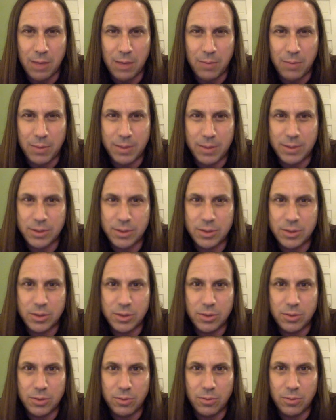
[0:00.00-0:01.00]
But
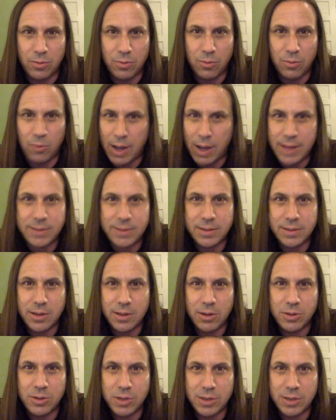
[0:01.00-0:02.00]
why isn't
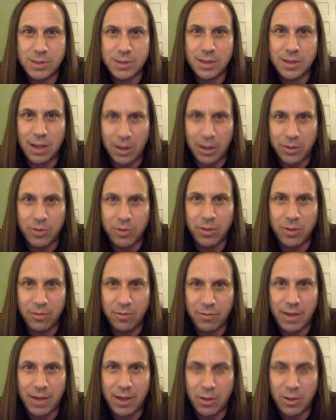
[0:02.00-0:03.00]
there just under the
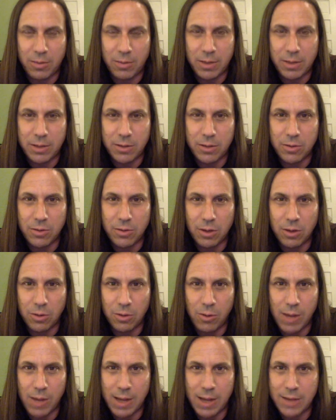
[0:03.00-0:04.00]
file menu a
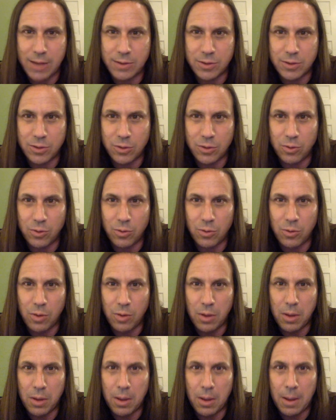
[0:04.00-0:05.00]
way to
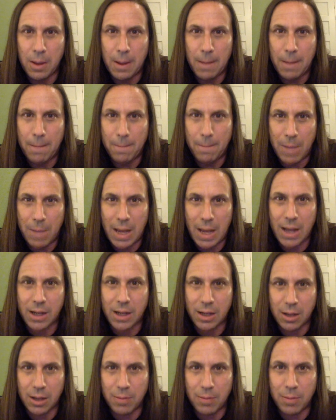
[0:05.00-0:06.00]

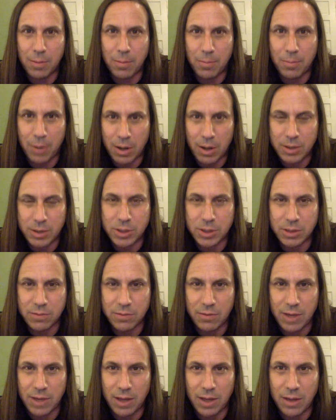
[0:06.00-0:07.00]
back up a project
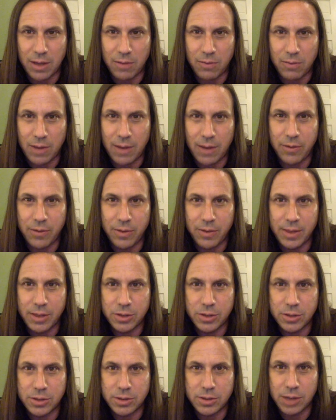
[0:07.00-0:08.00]
file rather than
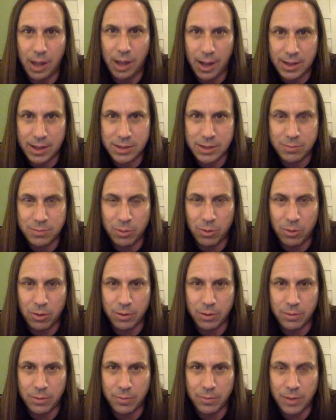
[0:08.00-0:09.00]
just export?